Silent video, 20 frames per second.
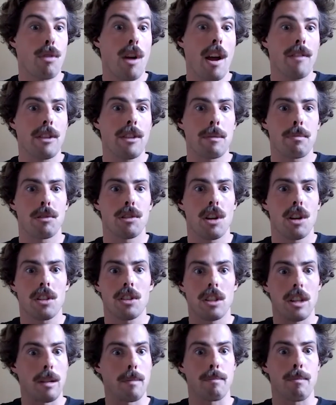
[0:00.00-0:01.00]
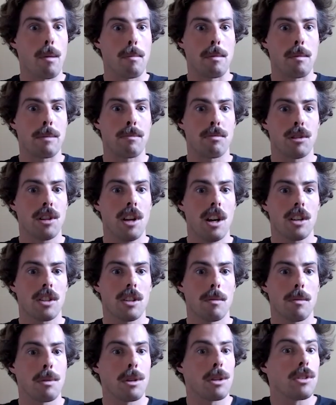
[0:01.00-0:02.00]
private production and public
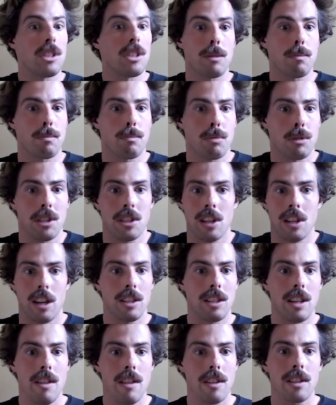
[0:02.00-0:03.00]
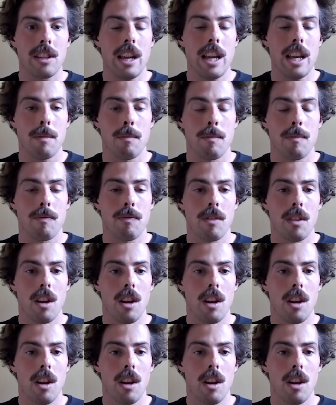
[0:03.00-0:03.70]
production because it's precisely the same